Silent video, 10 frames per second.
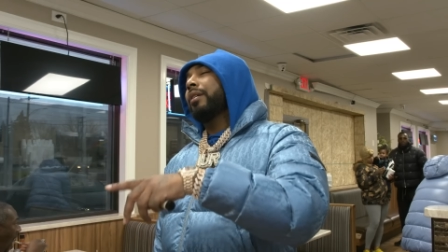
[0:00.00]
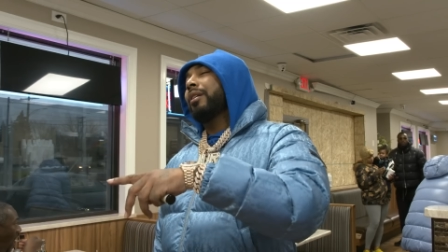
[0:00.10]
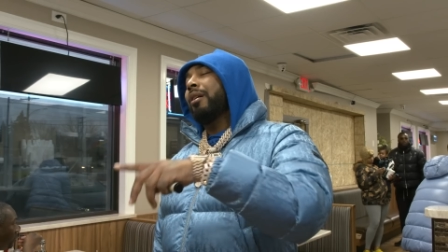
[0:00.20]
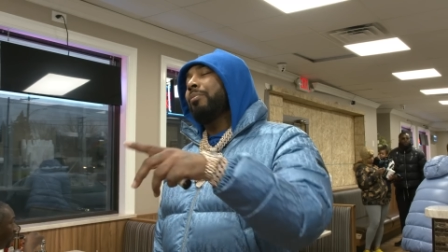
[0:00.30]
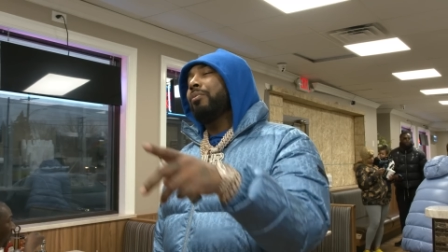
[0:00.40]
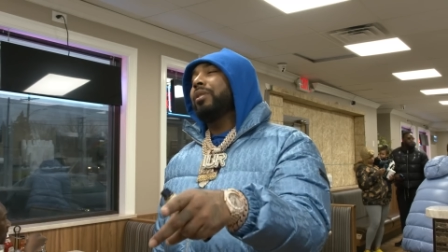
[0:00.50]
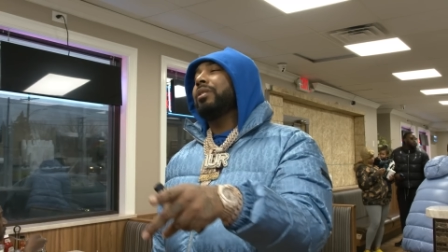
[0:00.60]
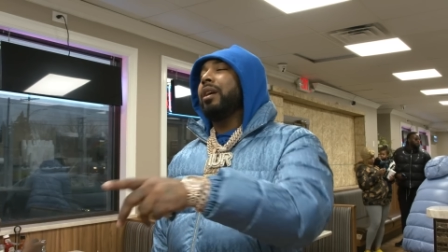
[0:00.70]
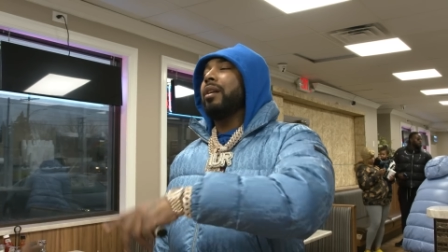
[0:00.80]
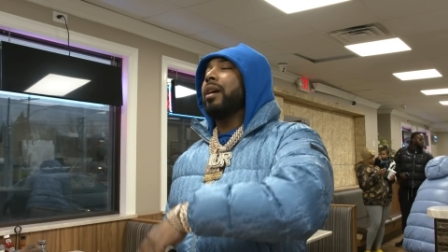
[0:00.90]
A couple weeks
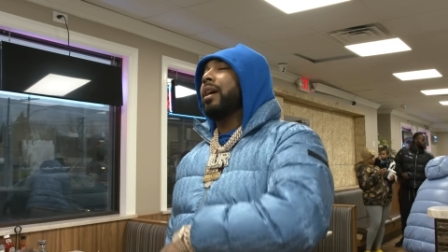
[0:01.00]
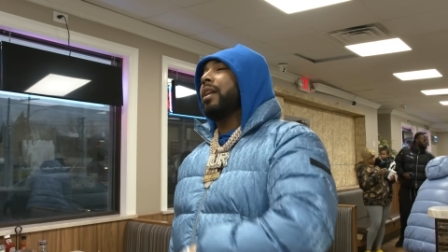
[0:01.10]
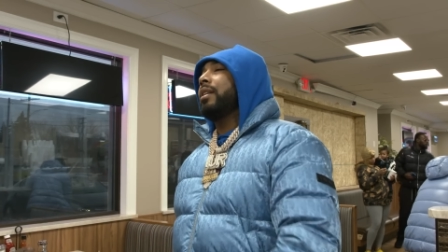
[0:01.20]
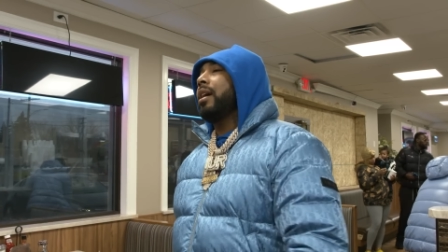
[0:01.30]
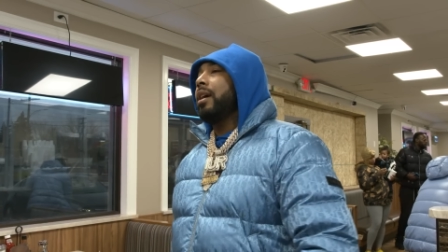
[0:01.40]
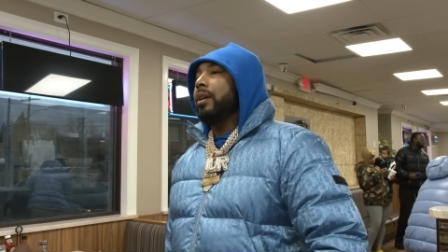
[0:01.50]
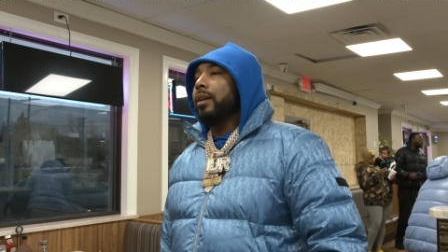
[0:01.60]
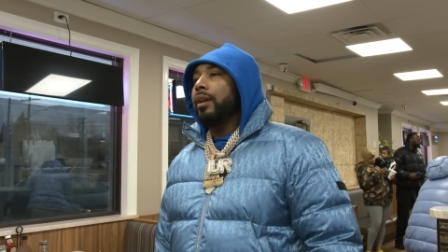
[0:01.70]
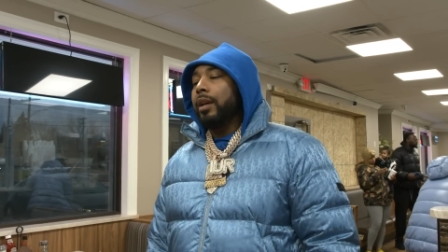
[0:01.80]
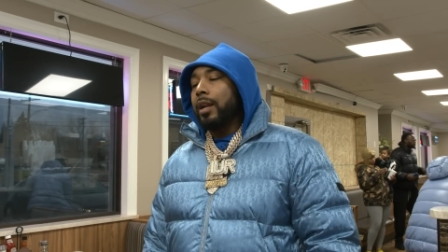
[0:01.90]
later, I got indicted
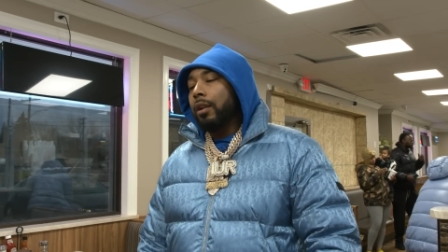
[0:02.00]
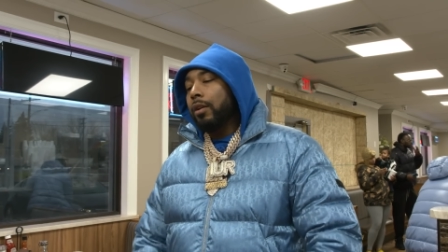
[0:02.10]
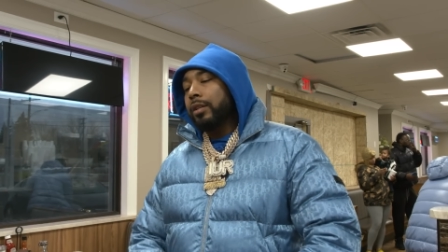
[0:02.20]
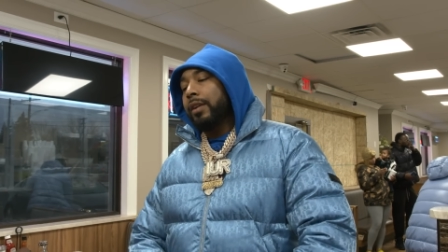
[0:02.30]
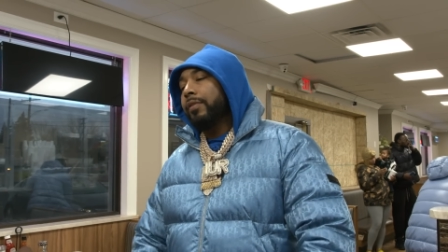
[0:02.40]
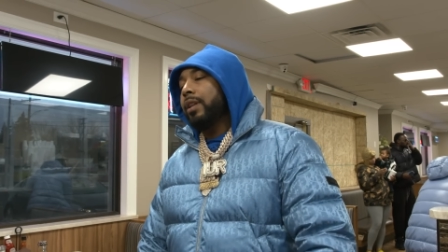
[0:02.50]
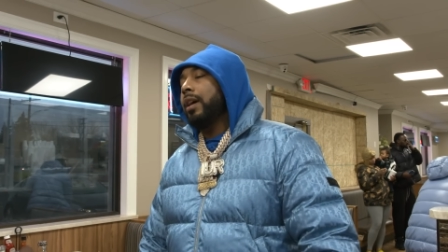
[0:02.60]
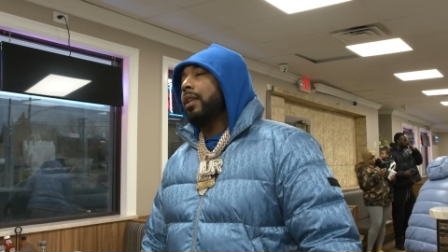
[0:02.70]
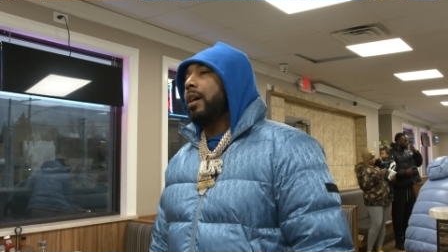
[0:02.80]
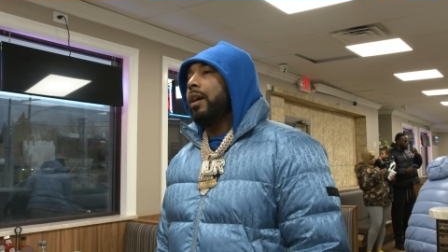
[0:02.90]
and I lost every
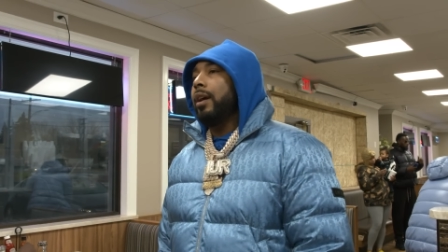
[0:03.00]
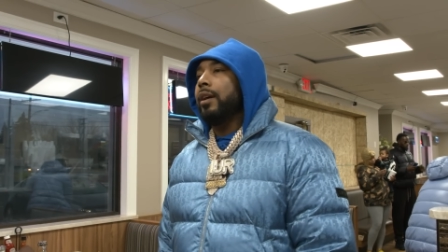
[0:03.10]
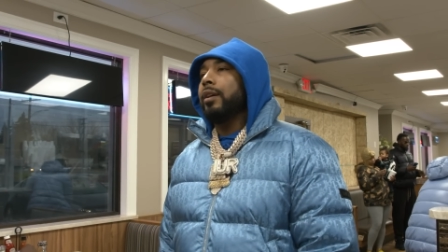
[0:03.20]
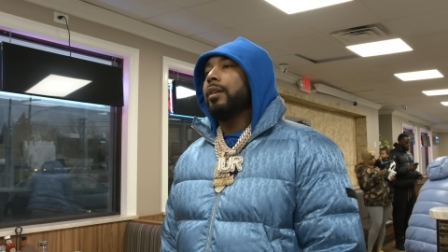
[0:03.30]
dollar I had.